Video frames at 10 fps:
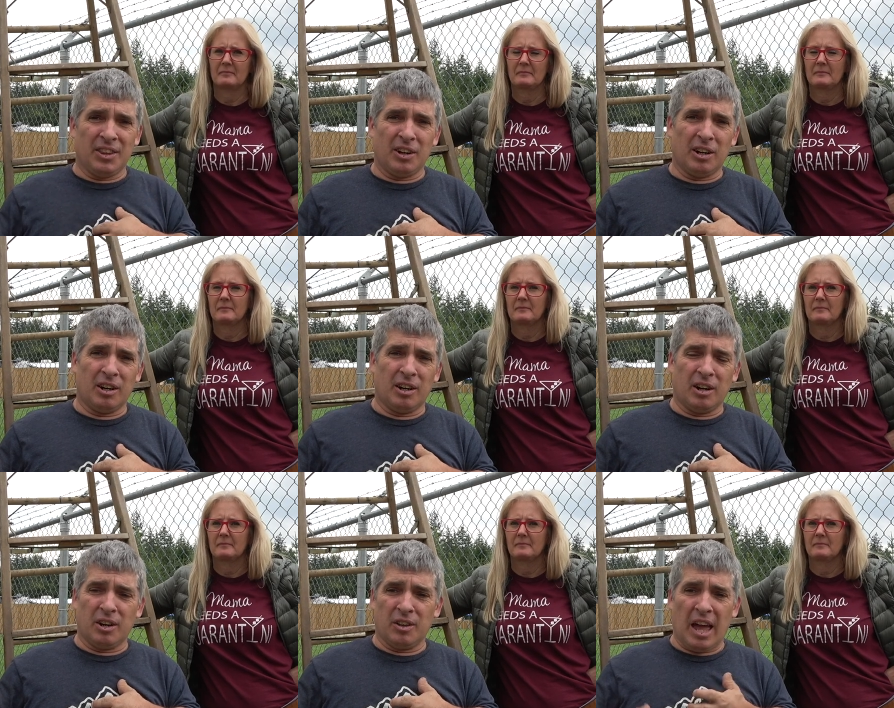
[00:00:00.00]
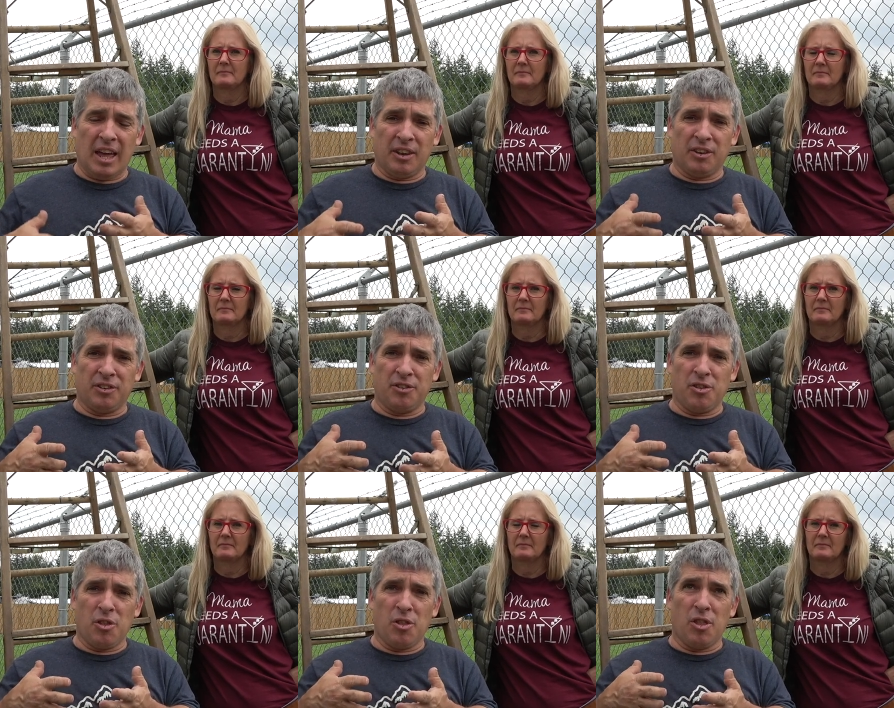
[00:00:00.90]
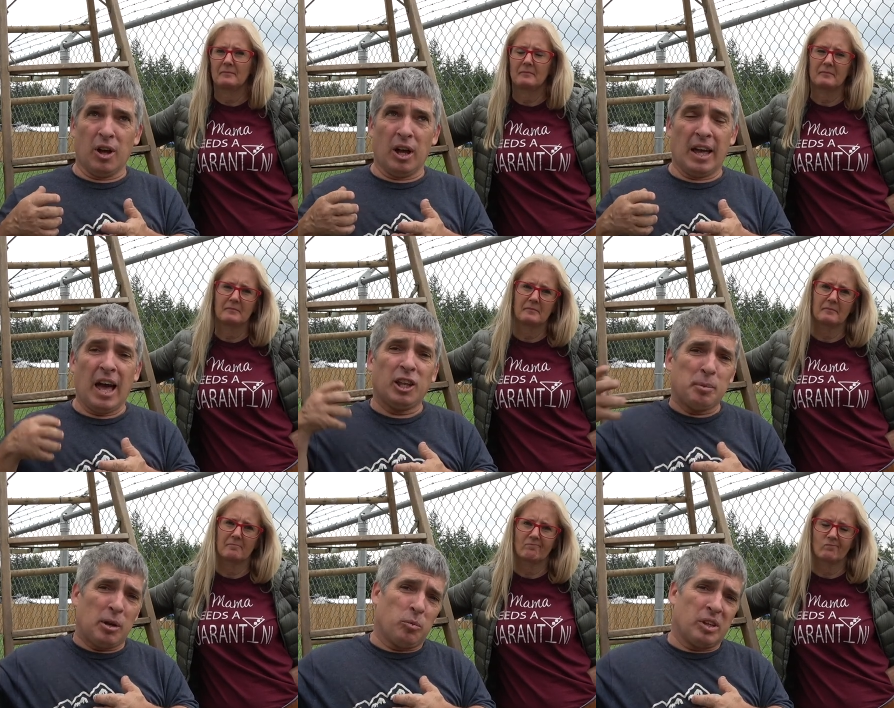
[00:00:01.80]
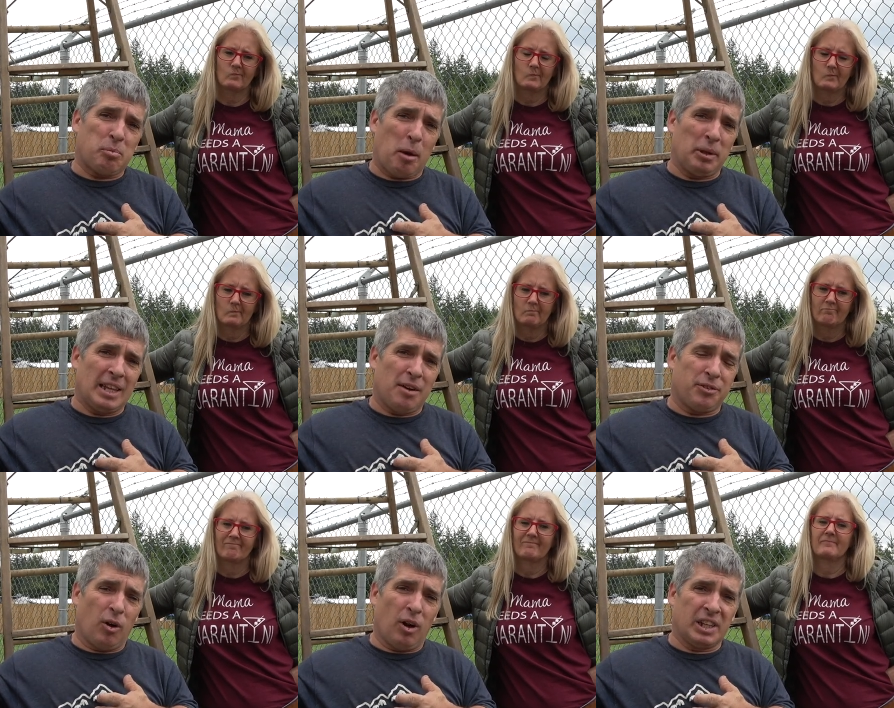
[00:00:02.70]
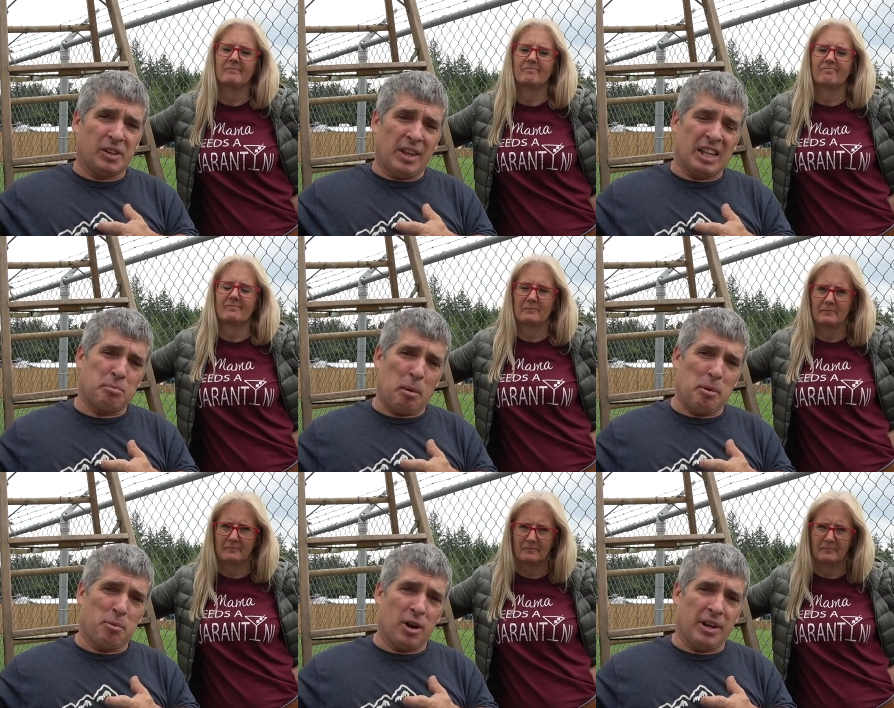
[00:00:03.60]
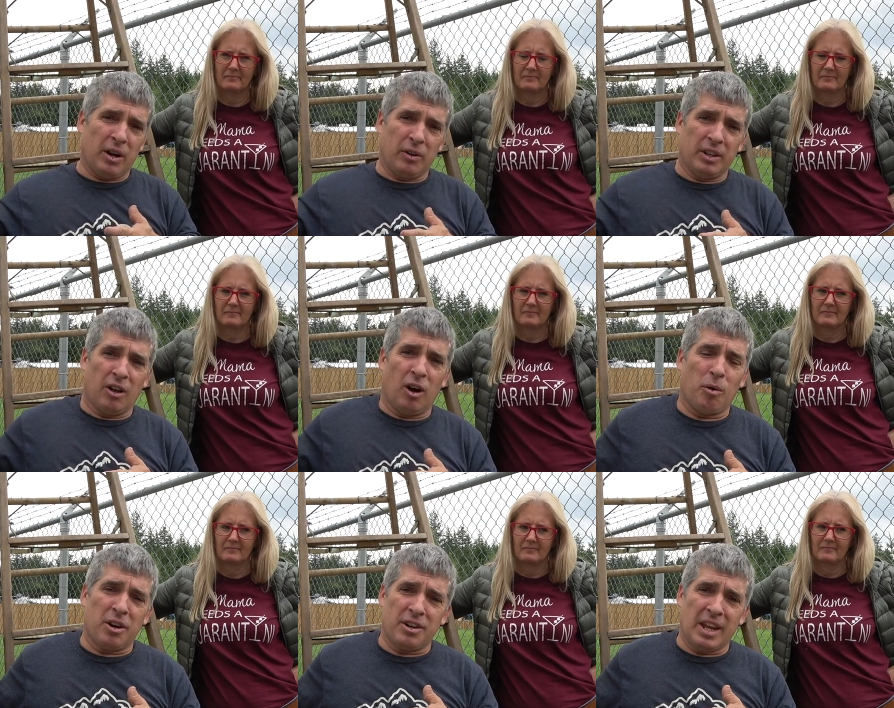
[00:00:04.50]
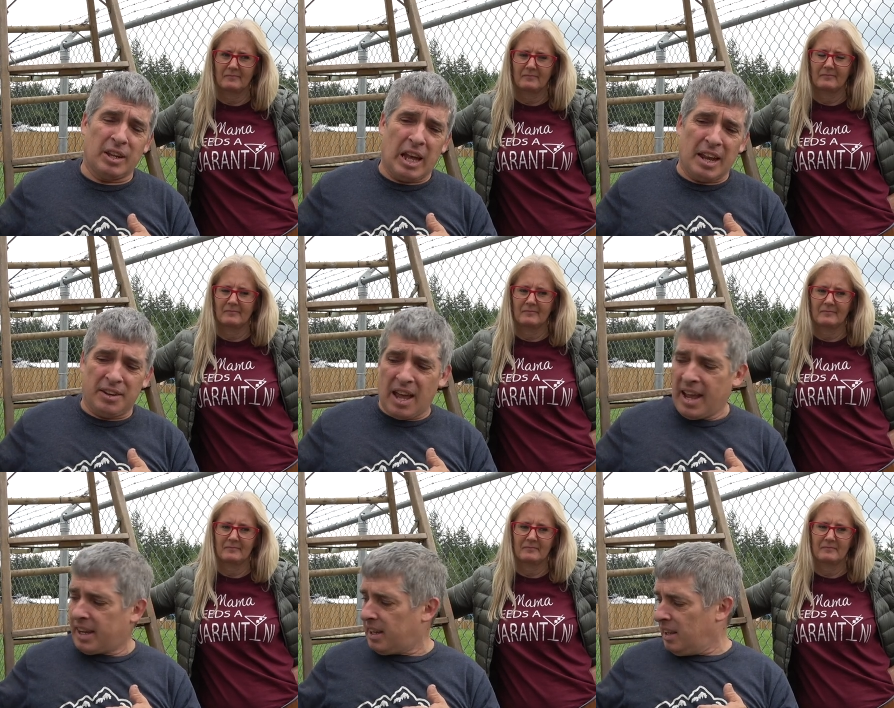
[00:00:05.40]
Speaker 1: There and the element was probably left on, so that's probably burned out in the hot water tank.